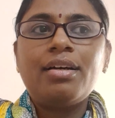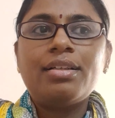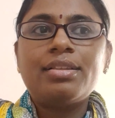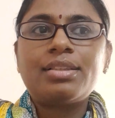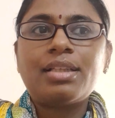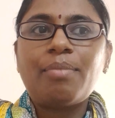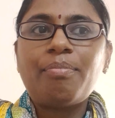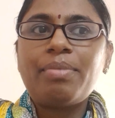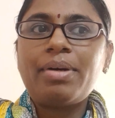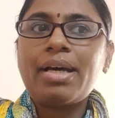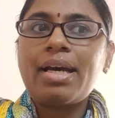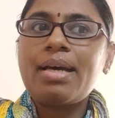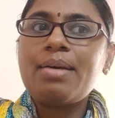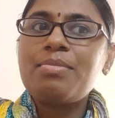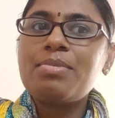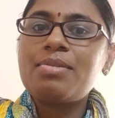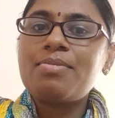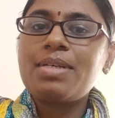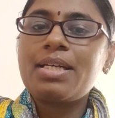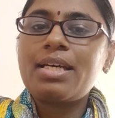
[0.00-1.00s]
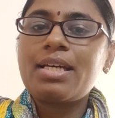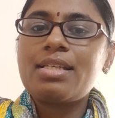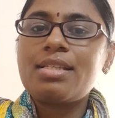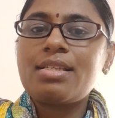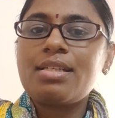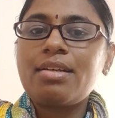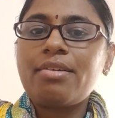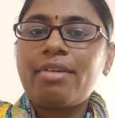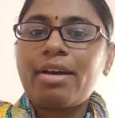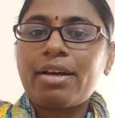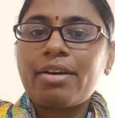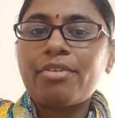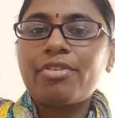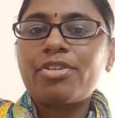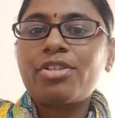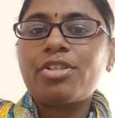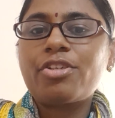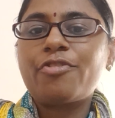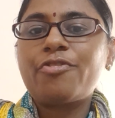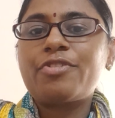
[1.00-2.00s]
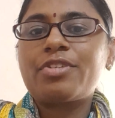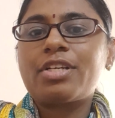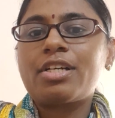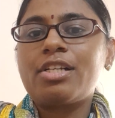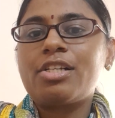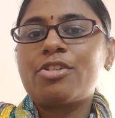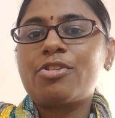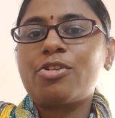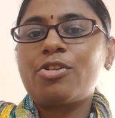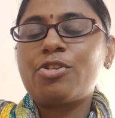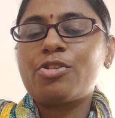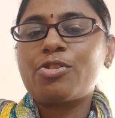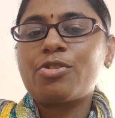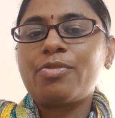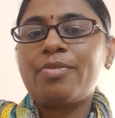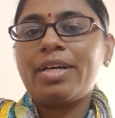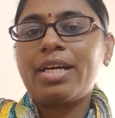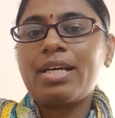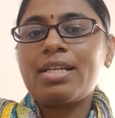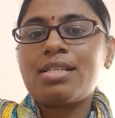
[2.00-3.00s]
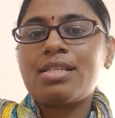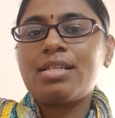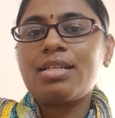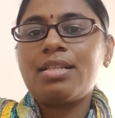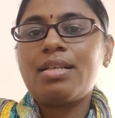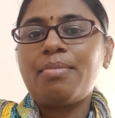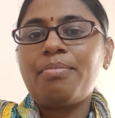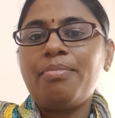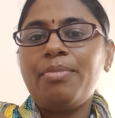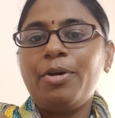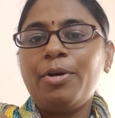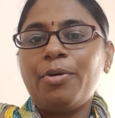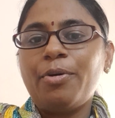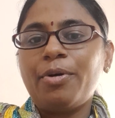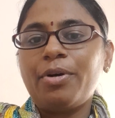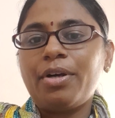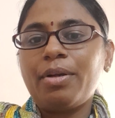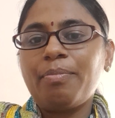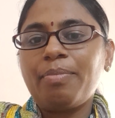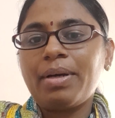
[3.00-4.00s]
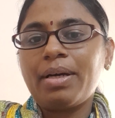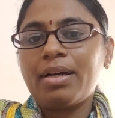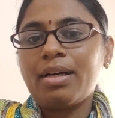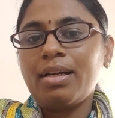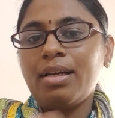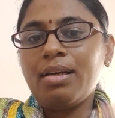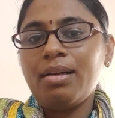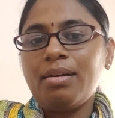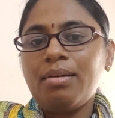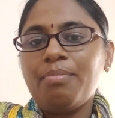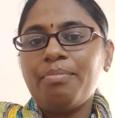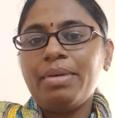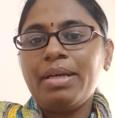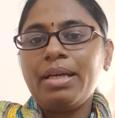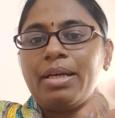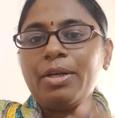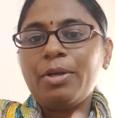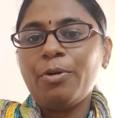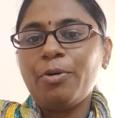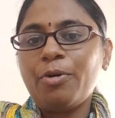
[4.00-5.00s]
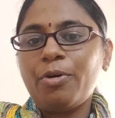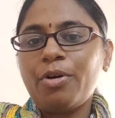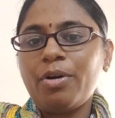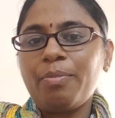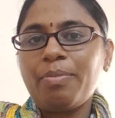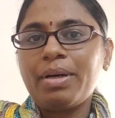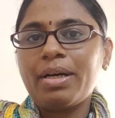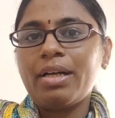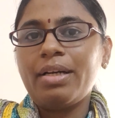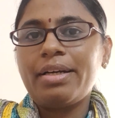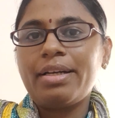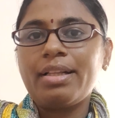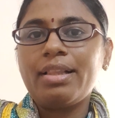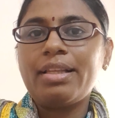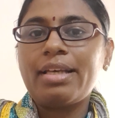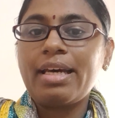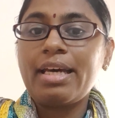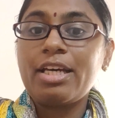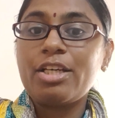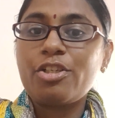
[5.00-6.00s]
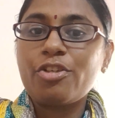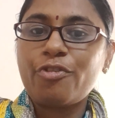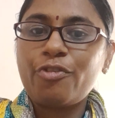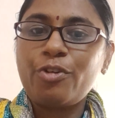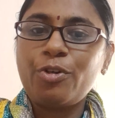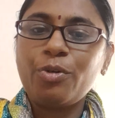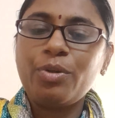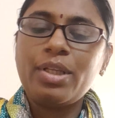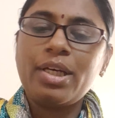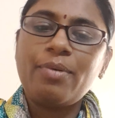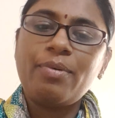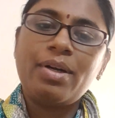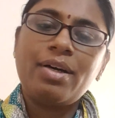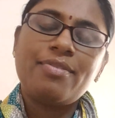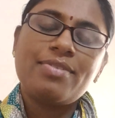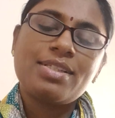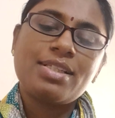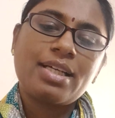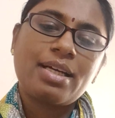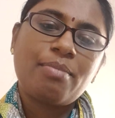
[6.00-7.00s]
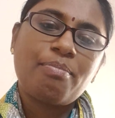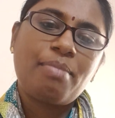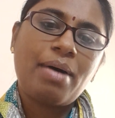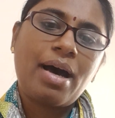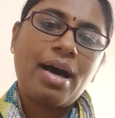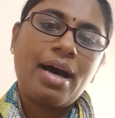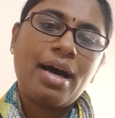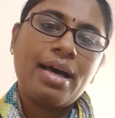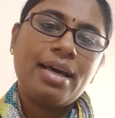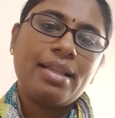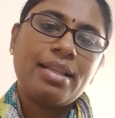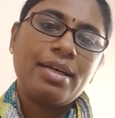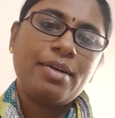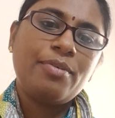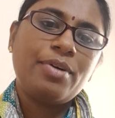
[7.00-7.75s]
Sometimes we can see regression of skills also. We can see them neurotypical, being neurotypical till the age of 2. They would have said bye, they